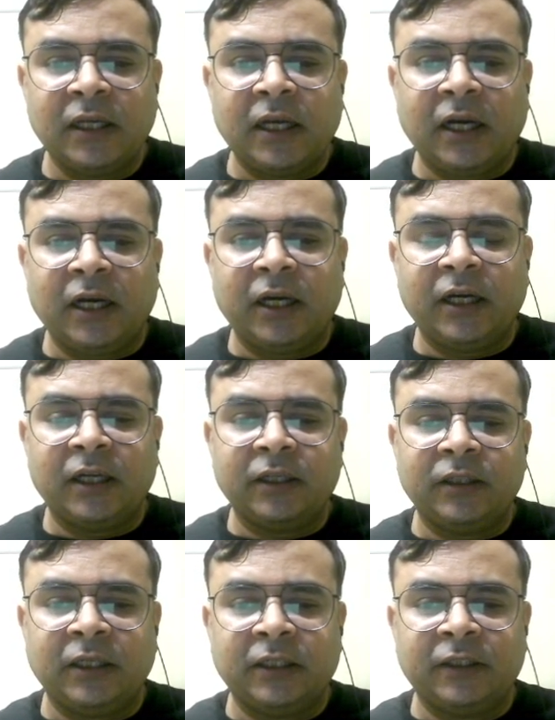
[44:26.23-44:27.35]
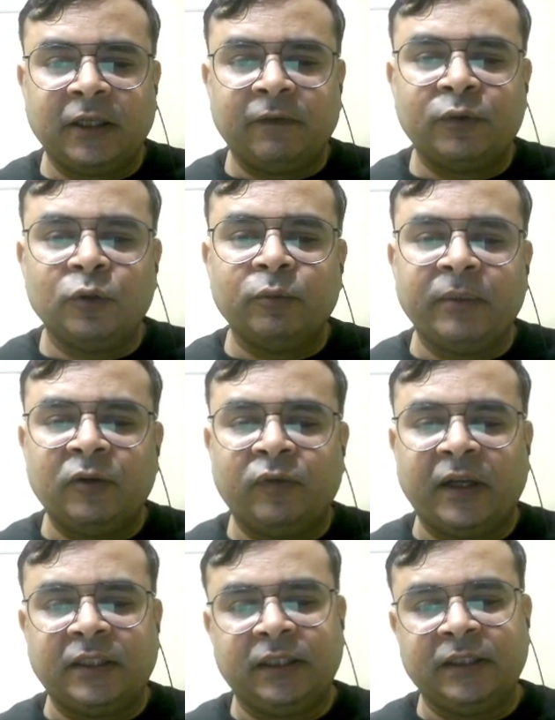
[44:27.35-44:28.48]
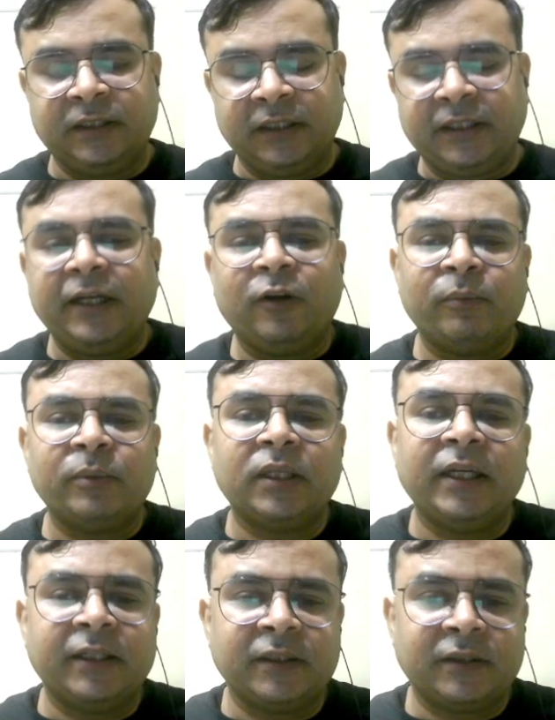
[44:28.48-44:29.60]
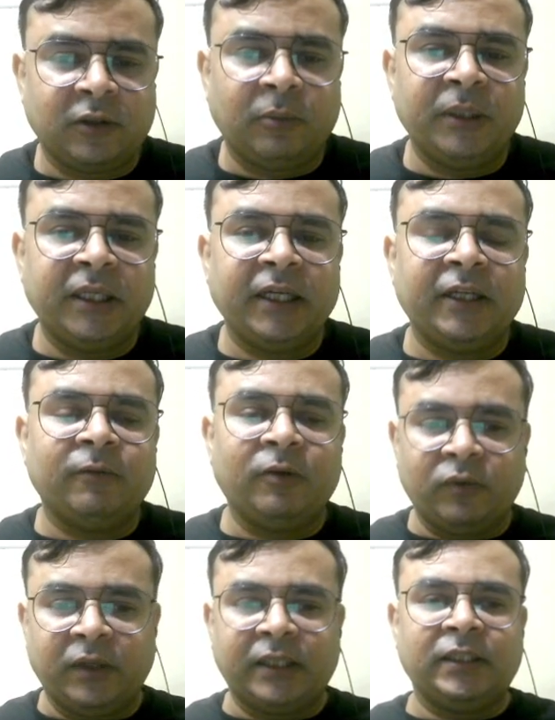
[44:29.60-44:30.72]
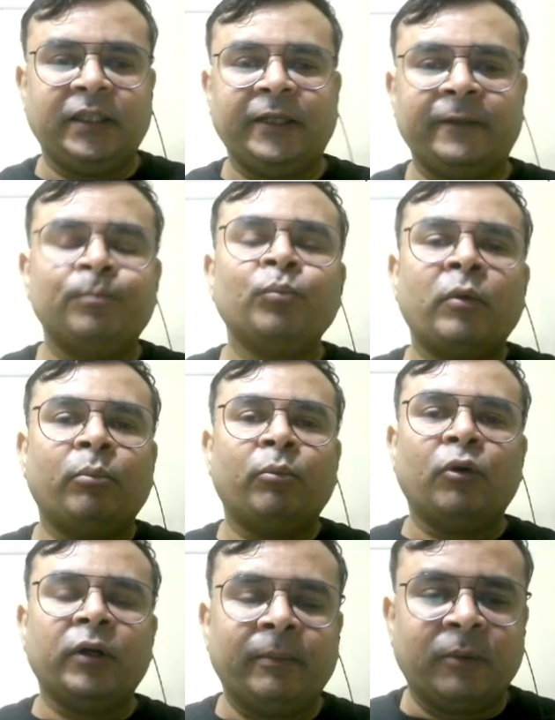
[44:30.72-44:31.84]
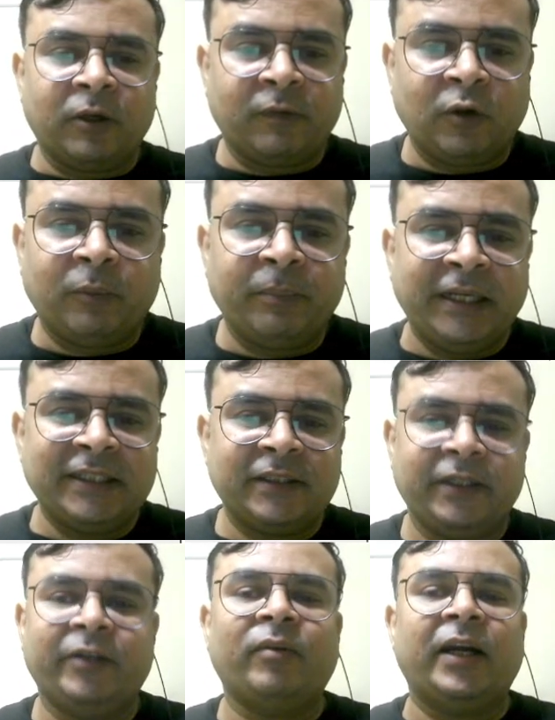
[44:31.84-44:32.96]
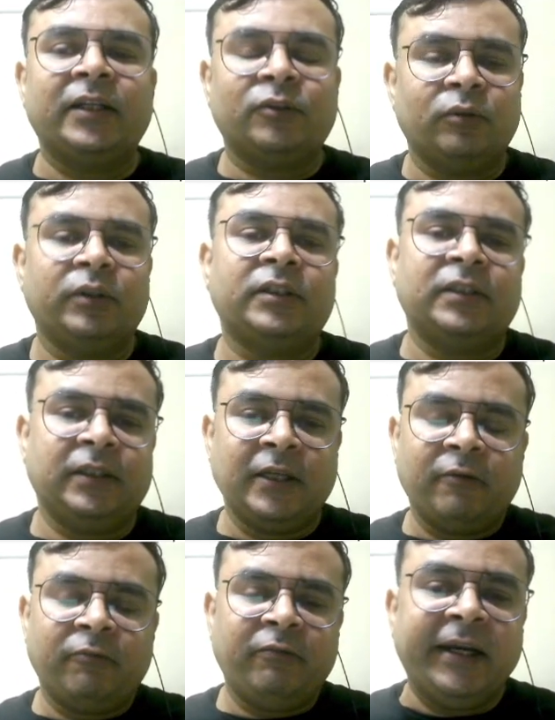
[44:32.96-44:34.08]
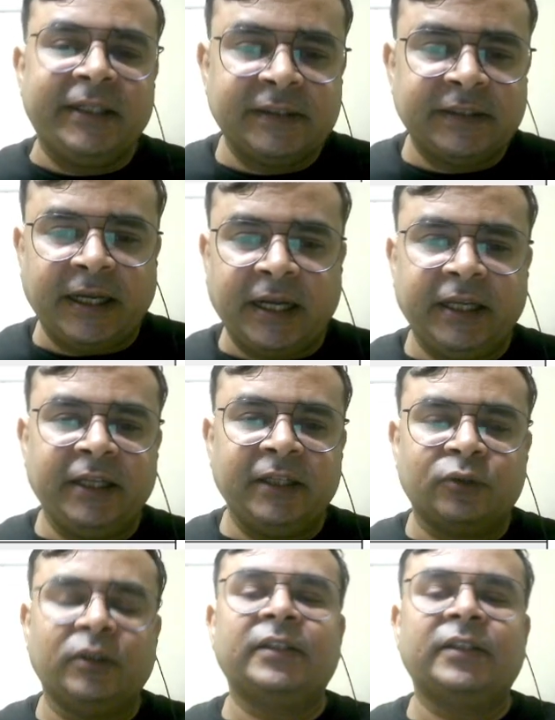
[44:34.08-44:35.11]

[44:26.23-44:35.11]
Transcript: are tough to manufacture. Is it right? Obviously it is complicated manufacturing and more number of components required, so its weight is high, so